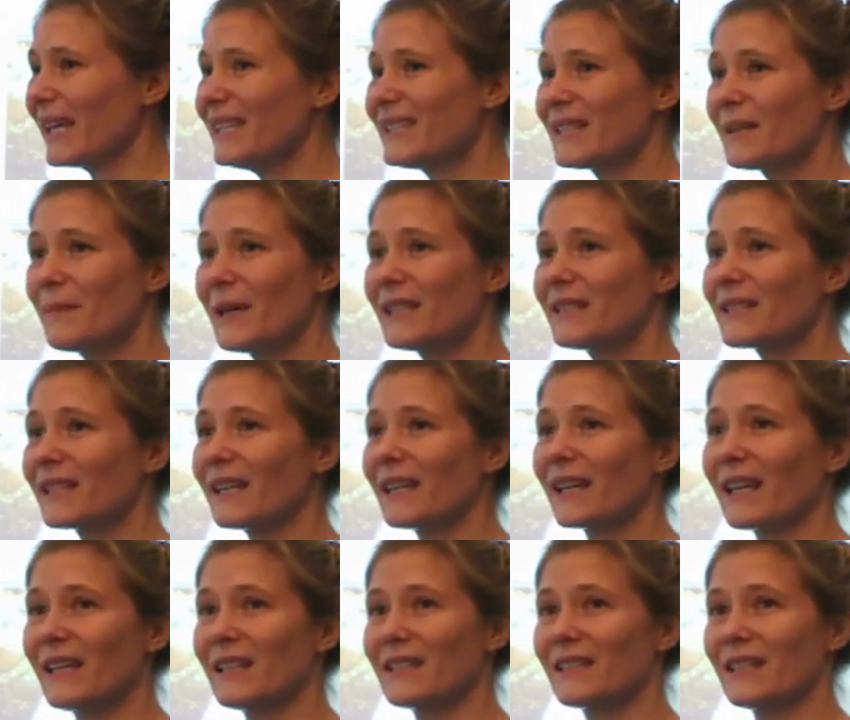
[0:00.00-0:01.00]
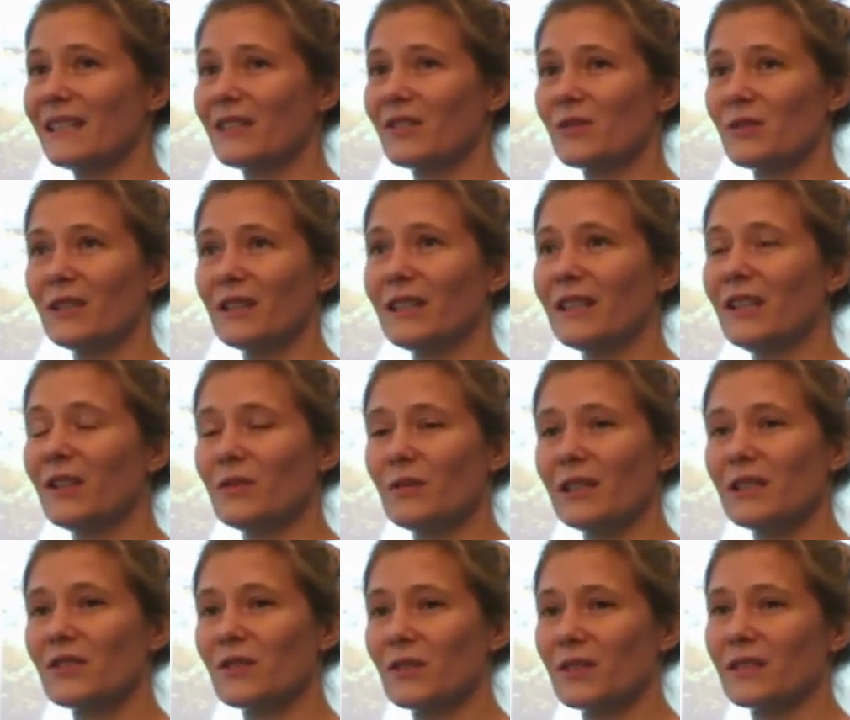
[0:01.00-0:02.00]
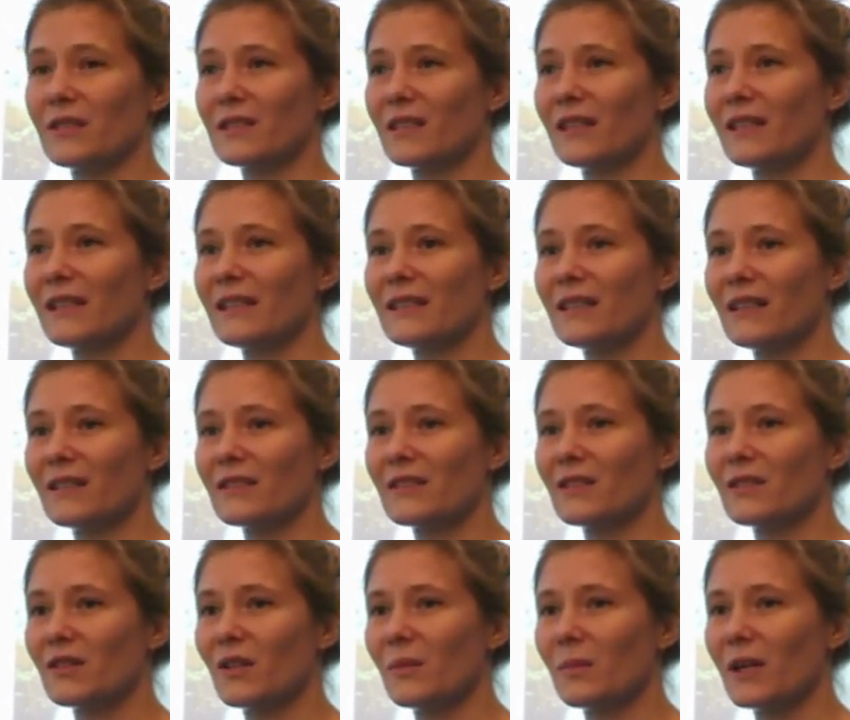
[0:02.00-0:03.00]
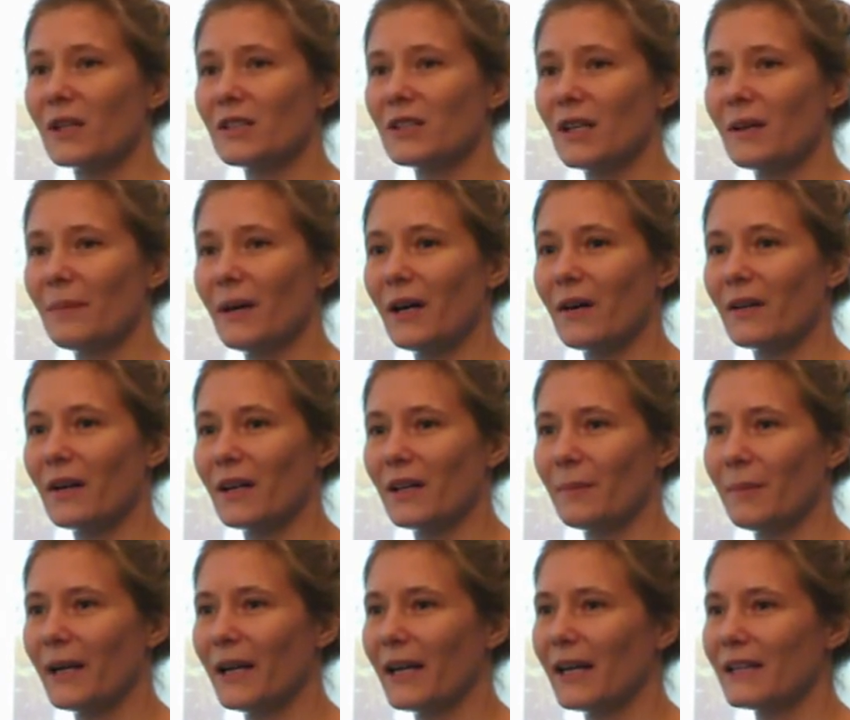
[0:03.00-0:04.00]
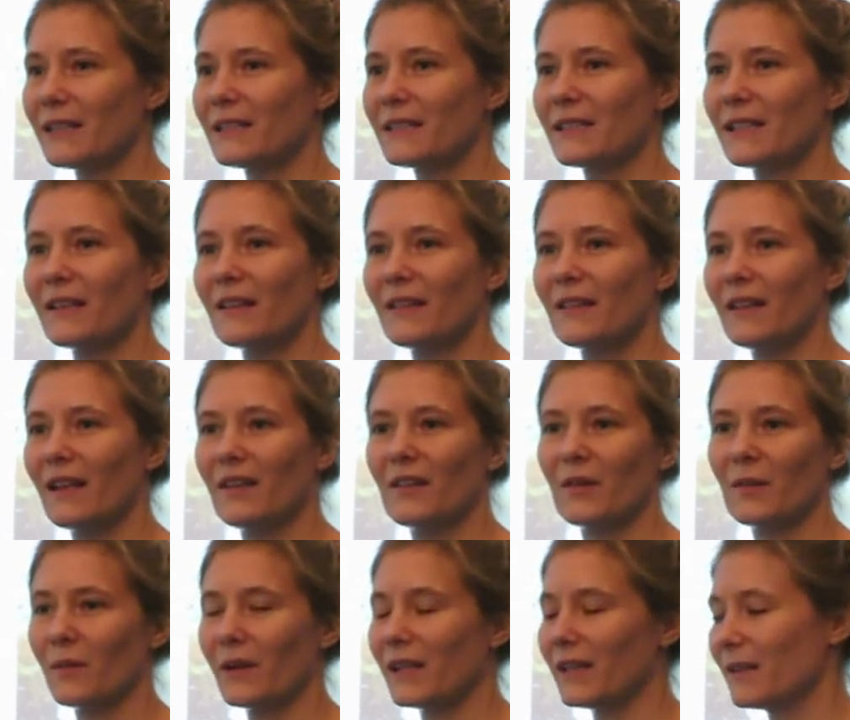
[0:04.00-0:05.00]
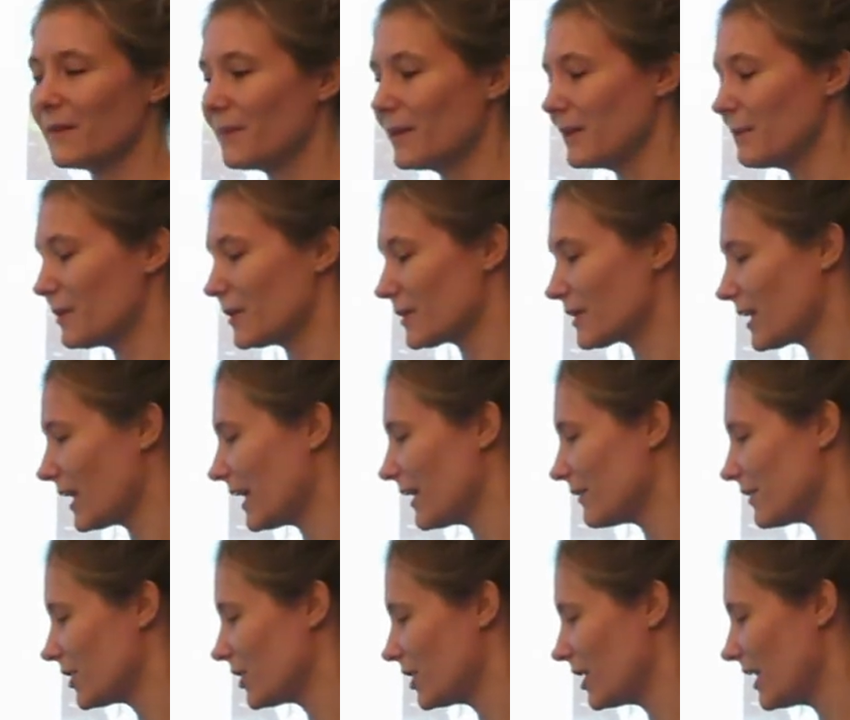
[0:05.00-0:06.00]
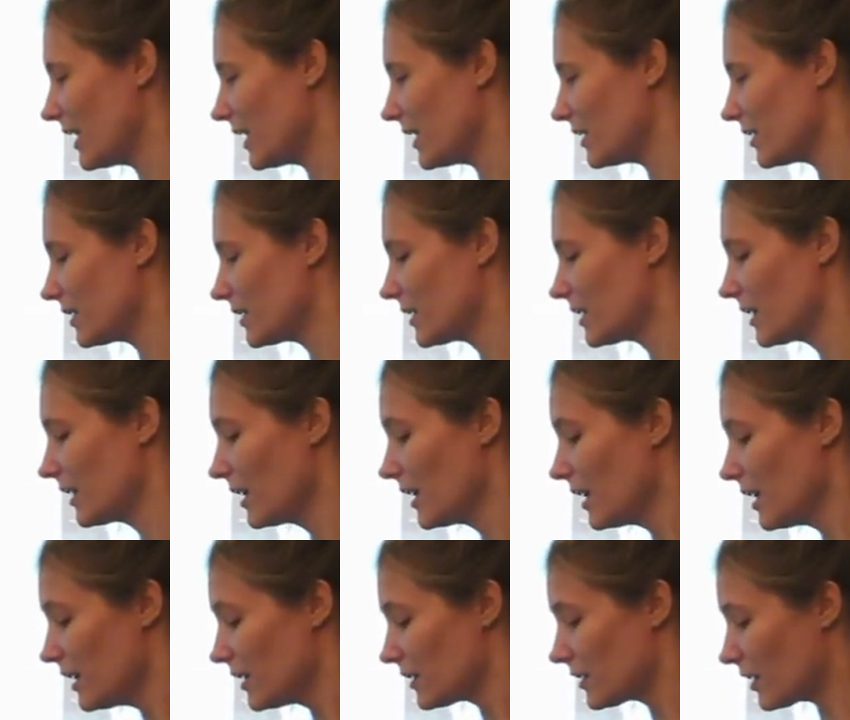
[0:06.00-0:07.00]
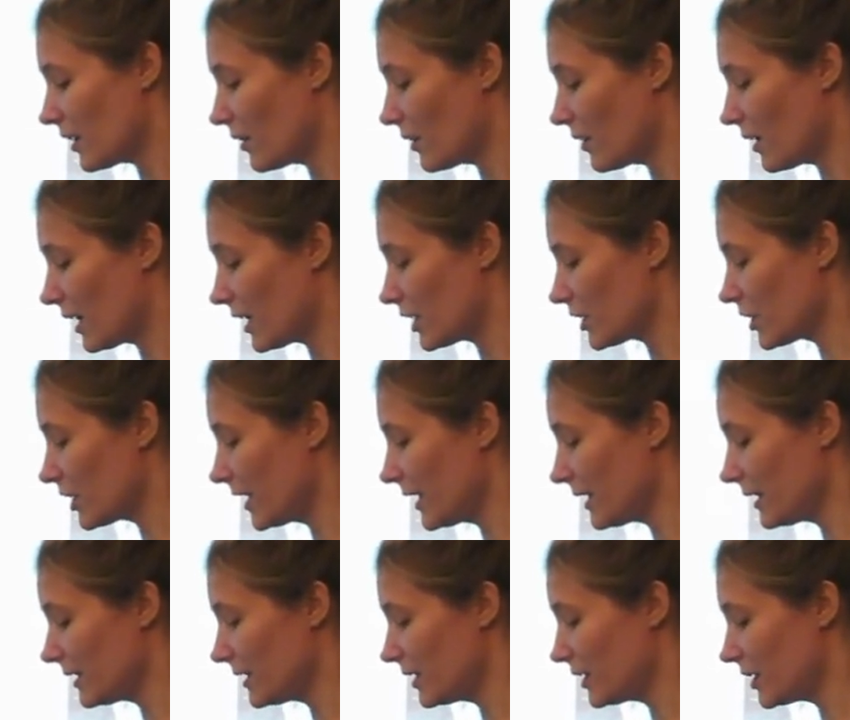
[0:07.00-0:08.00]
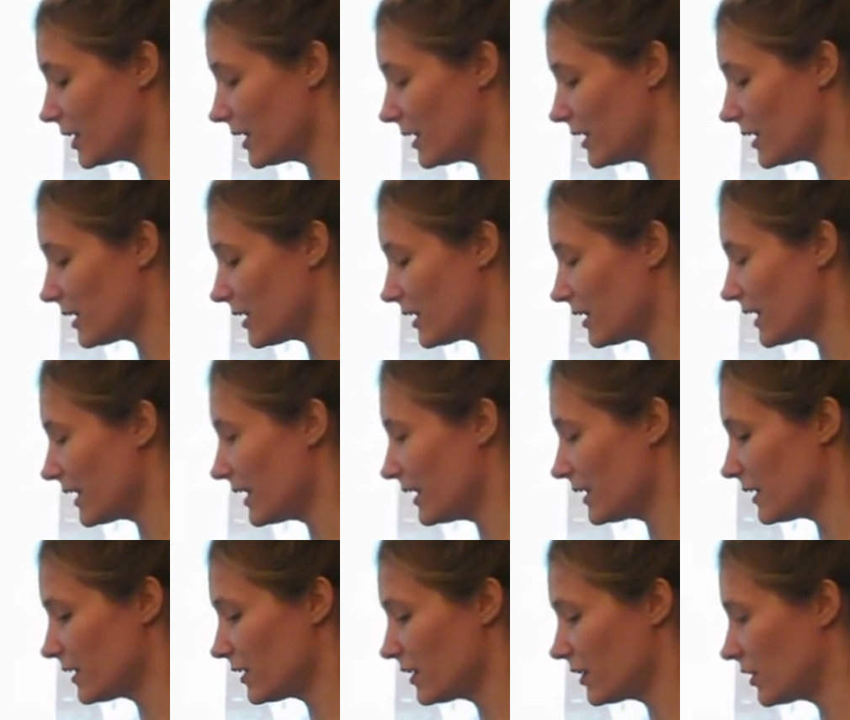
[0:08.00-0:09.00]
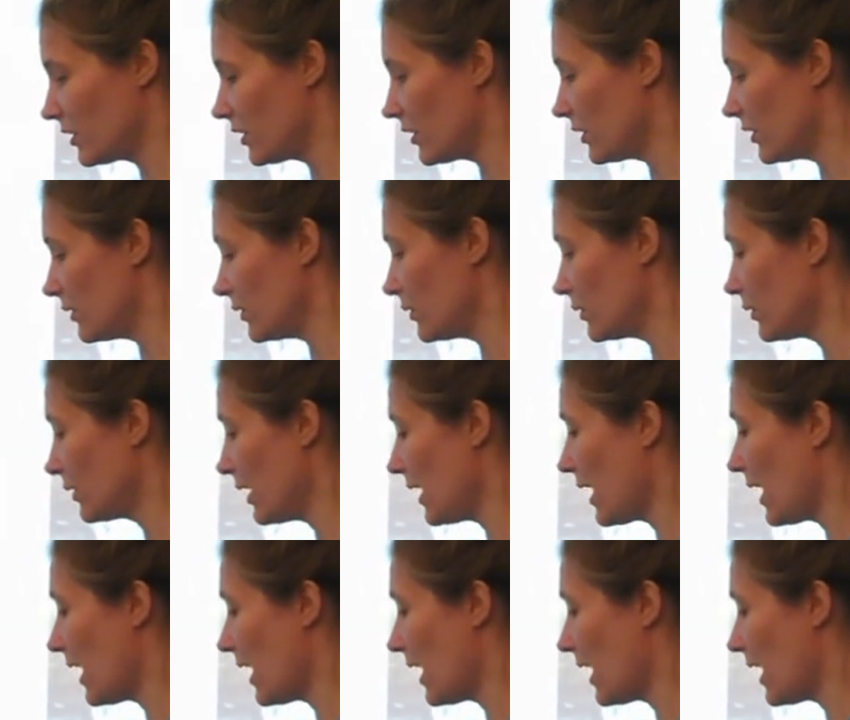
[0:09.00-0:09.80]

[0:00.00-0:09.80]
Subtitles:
it's amazing. It's really a resource, and it tells us so much about our past and the way that people's lives changed. So our challenge here is to